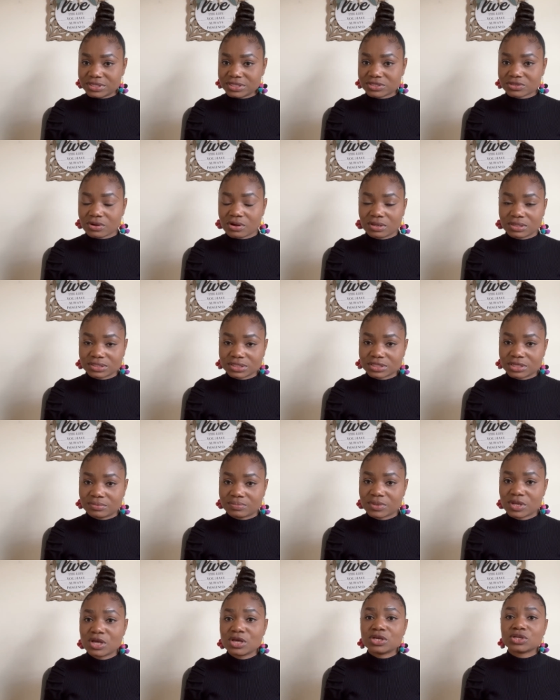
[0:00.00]
scholarship.
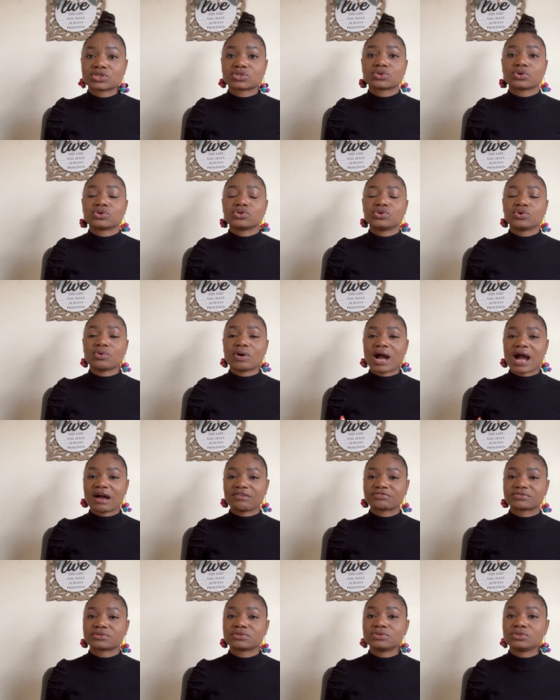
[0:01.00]
So you
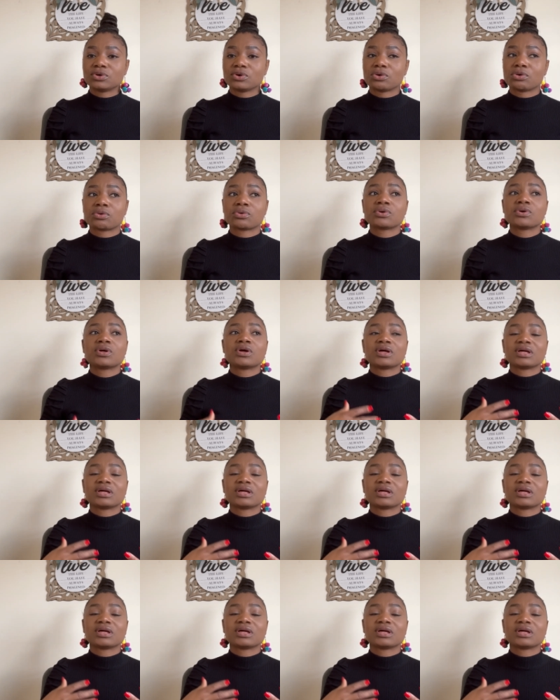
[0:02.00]
have to know